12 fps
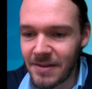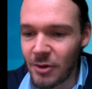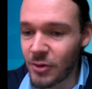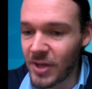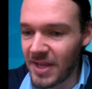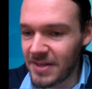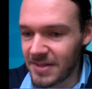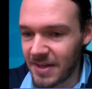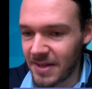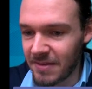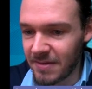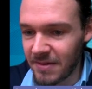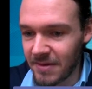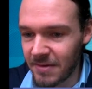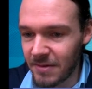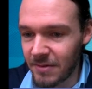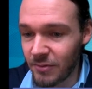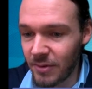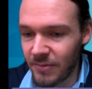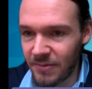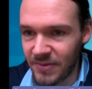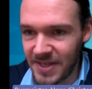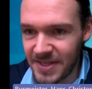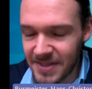located at the
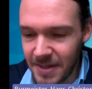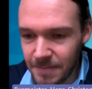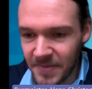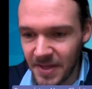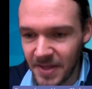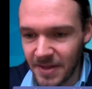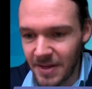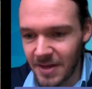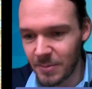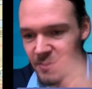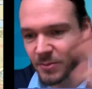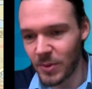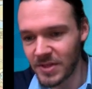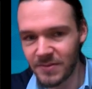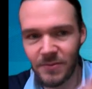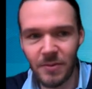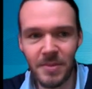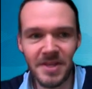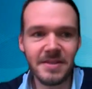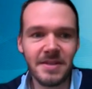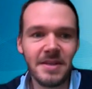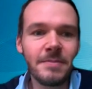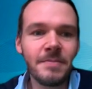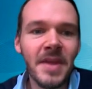river Weser, a little bit west from us
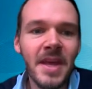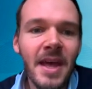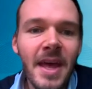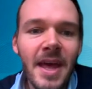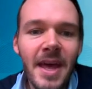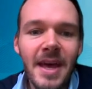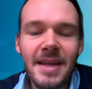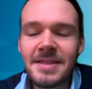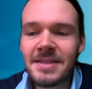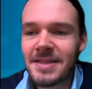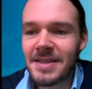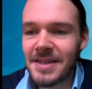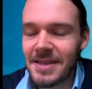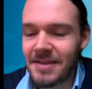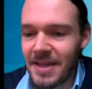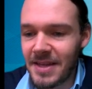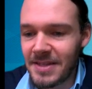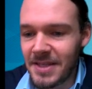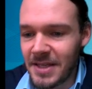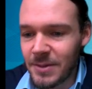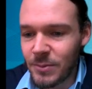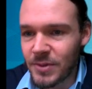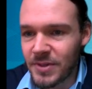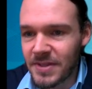here. And the
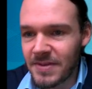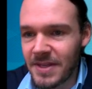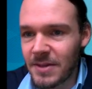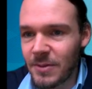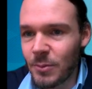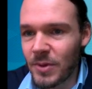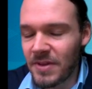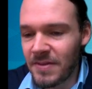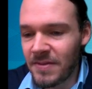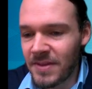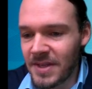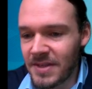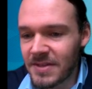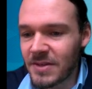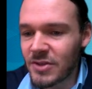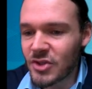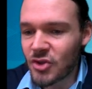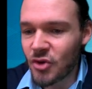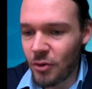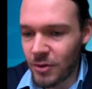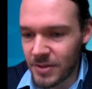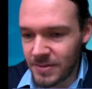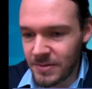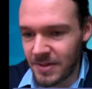idea was that within this
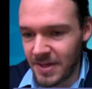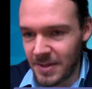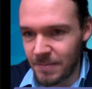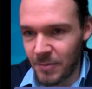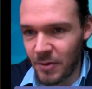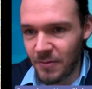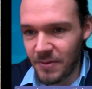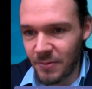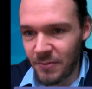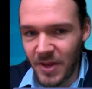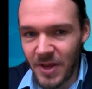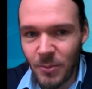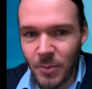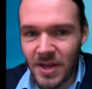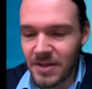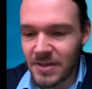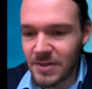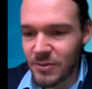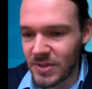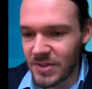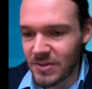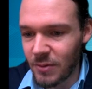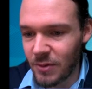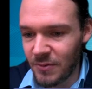turn of the fairway to
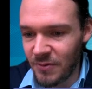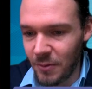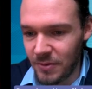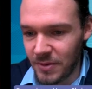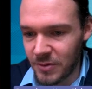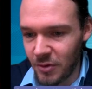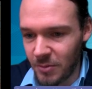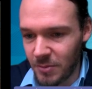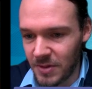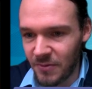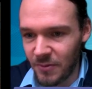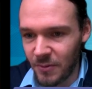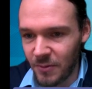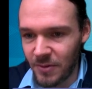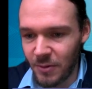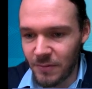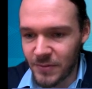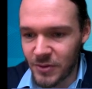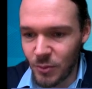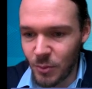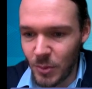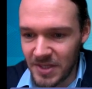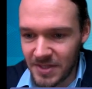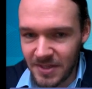install a further terminal for the
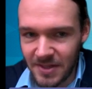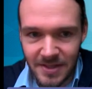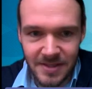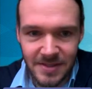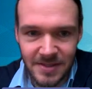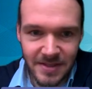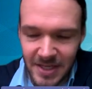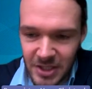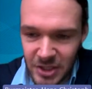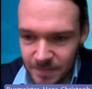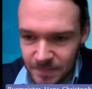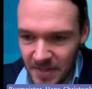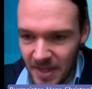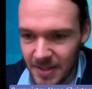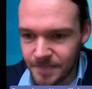offshore wind installation.